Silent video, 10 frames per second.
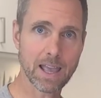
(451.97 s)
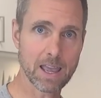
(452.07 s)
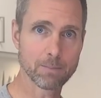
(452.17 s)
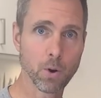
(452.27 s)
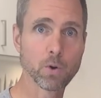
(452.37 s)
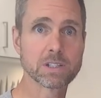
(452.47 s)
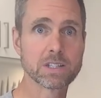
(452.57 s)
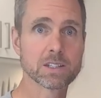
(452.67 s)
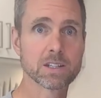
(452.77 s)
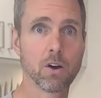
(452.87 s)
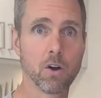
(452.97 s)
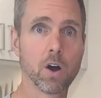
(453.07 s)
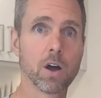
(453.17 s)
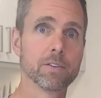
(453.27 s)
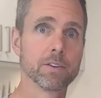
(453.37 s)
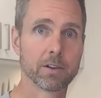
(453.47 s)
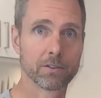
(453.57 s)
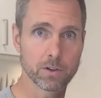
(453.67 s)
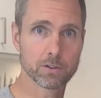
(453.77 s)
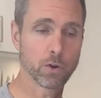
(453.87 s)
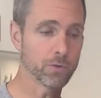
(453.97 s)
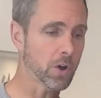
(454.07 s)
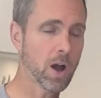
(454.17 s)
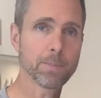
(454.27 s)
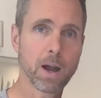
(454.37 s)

and post-season on the, the stovetop.